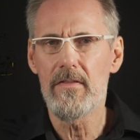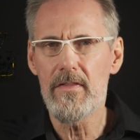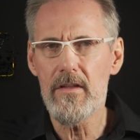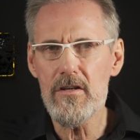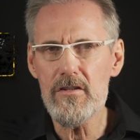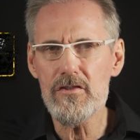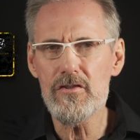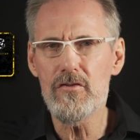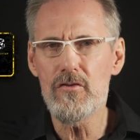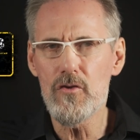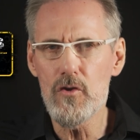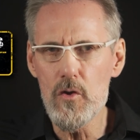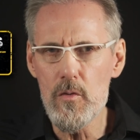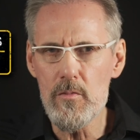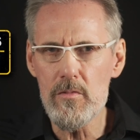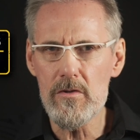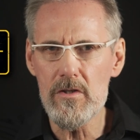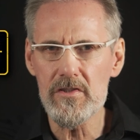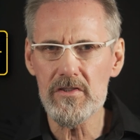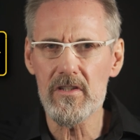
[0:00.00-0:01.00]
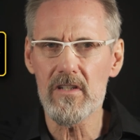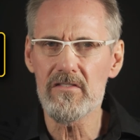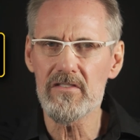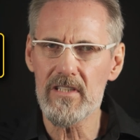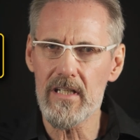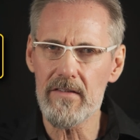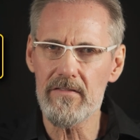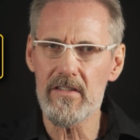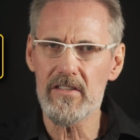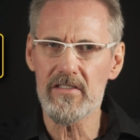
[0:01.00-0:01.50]
There's numerous
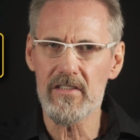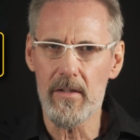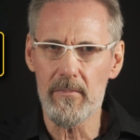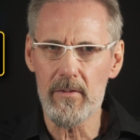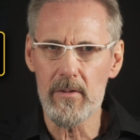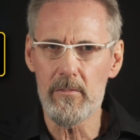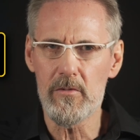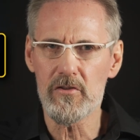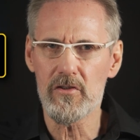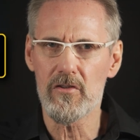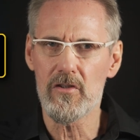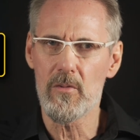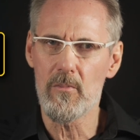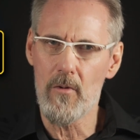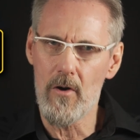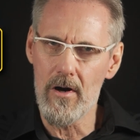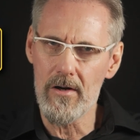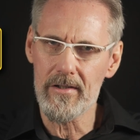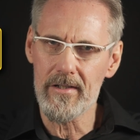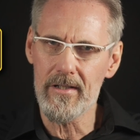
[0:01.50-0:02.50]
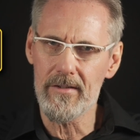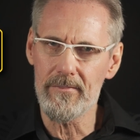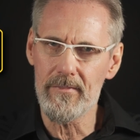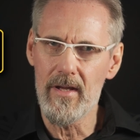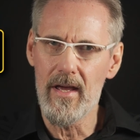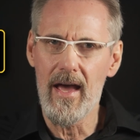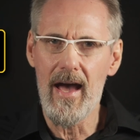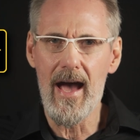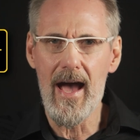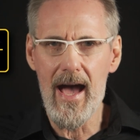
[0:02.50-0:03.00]
longevity supplements on the market,
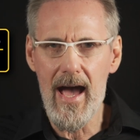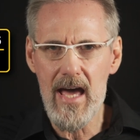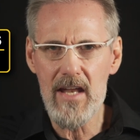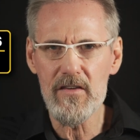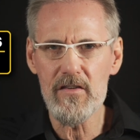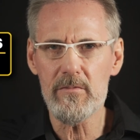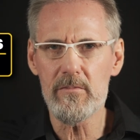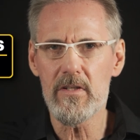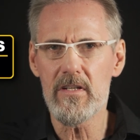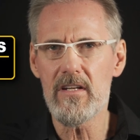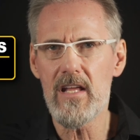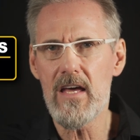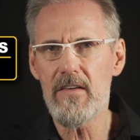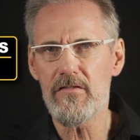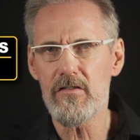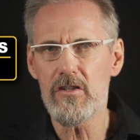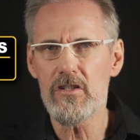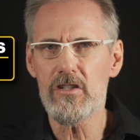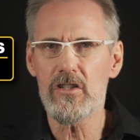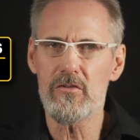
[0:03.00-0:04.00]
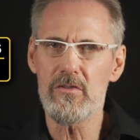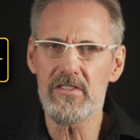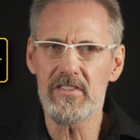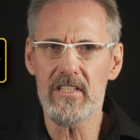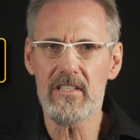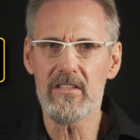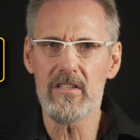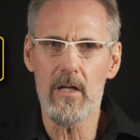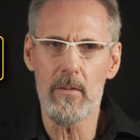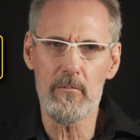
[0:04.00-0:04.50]
and from an
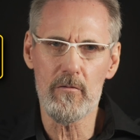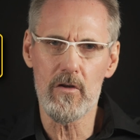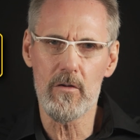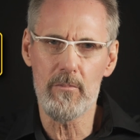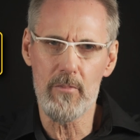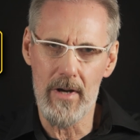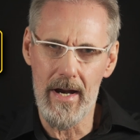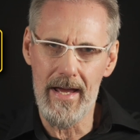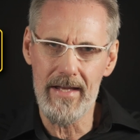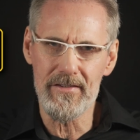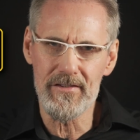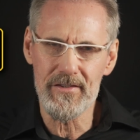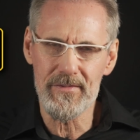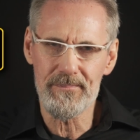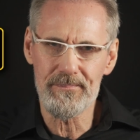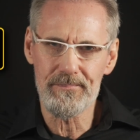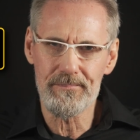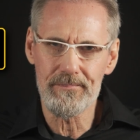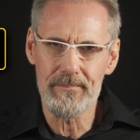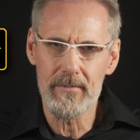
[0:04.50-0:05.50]
ever-increasing number of brands.